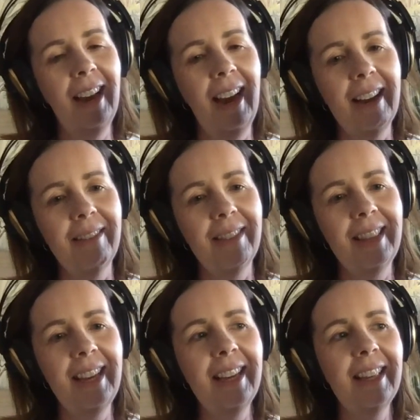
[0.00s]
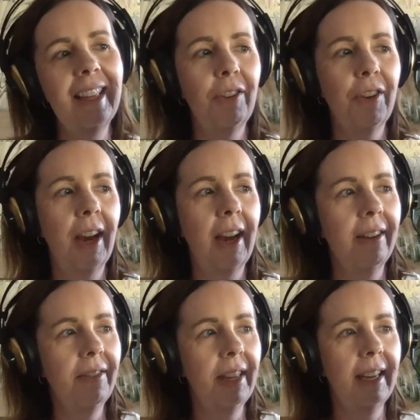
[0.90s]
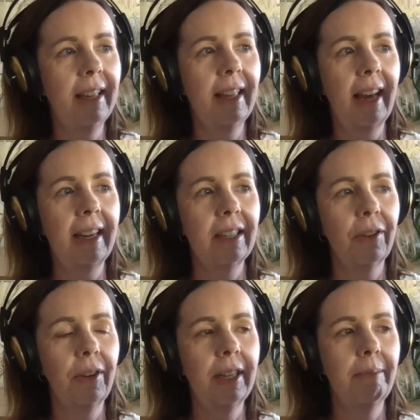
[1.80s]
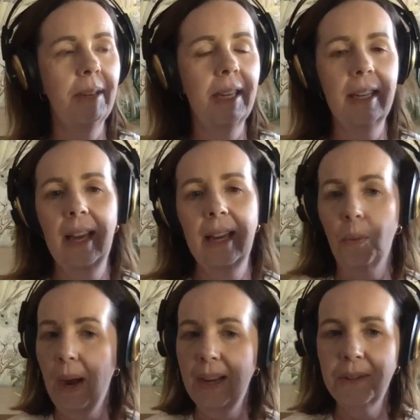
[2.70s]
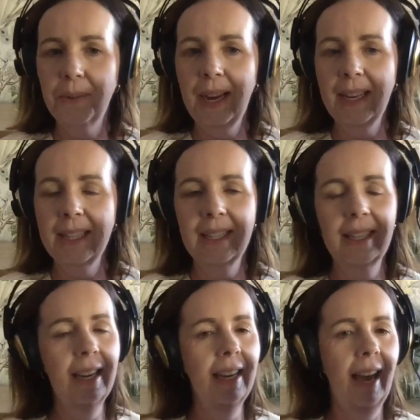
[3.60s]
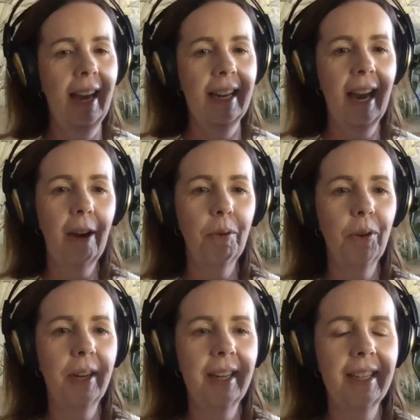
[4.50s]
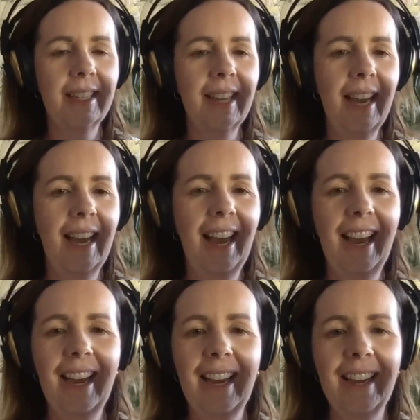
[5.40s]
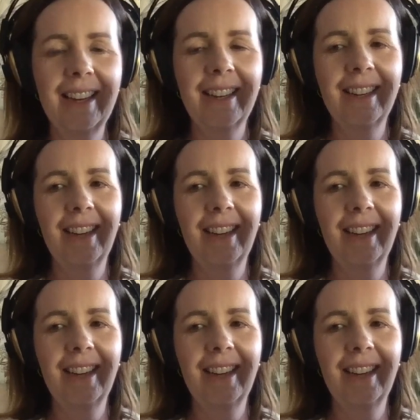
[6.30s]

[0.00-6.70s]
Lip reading: I think that you kind of think that it's going to be like Wild West and cowboys and